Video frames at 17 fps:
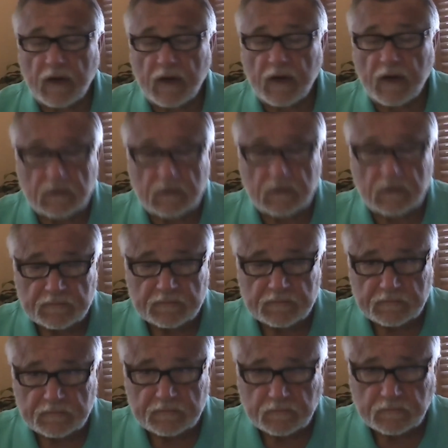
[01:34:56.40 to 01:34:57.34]
as it
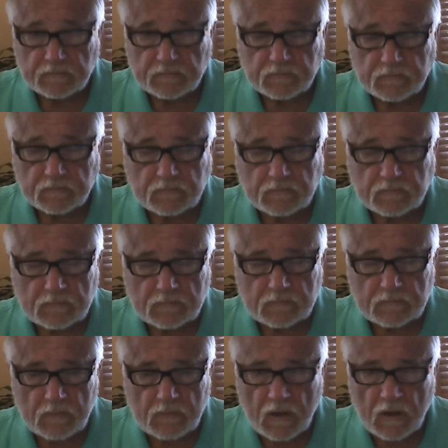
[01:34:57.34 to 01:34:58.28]
appears they're trying to move
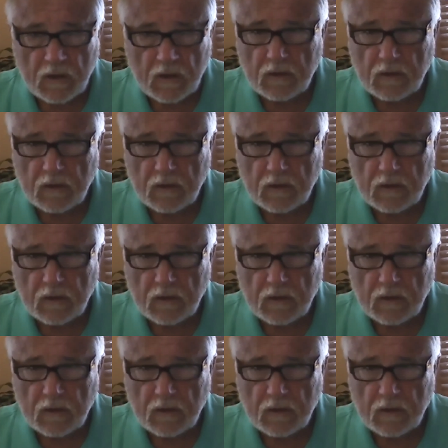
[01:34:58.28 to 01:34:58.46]
it forward.